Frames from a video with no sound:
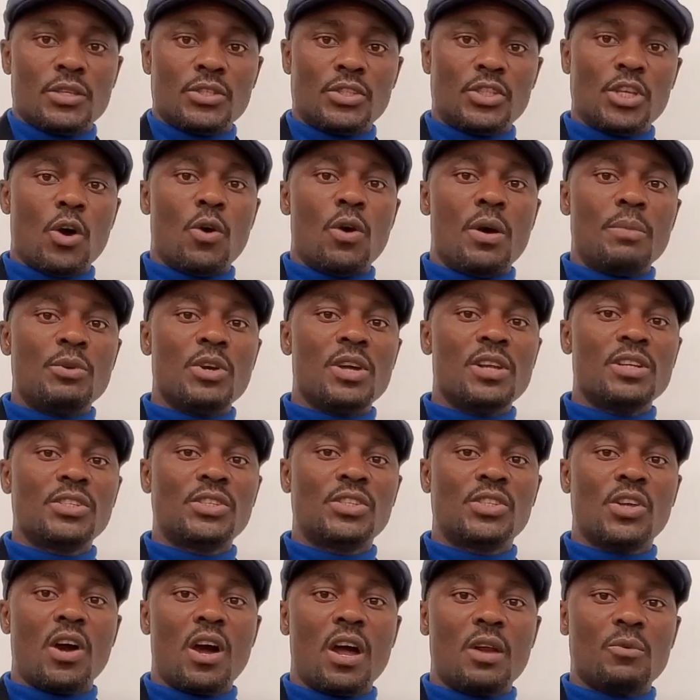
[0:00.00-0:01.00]
So I'm going to
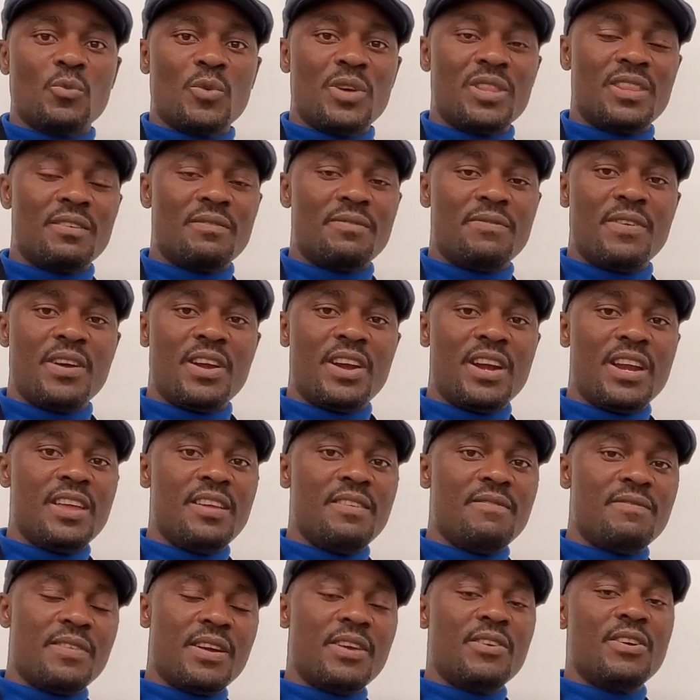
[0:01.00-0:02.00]
start with the
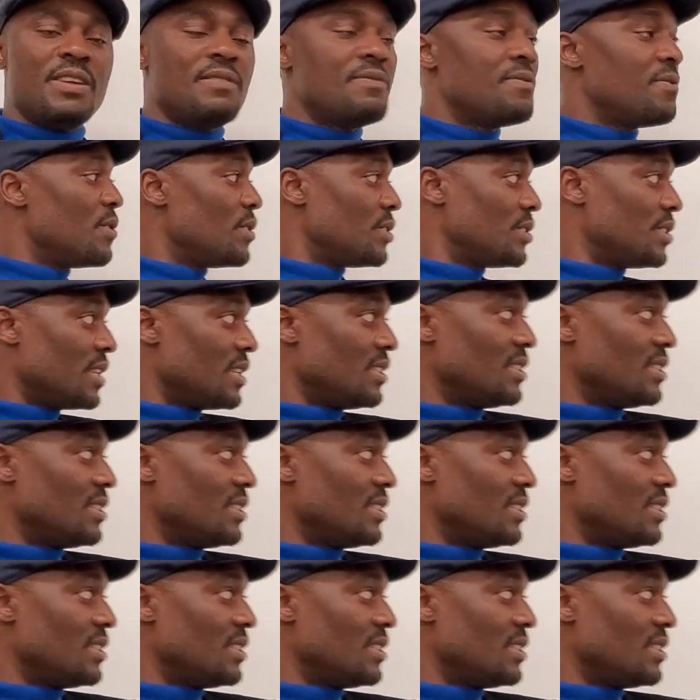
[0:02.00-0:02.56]
very, very first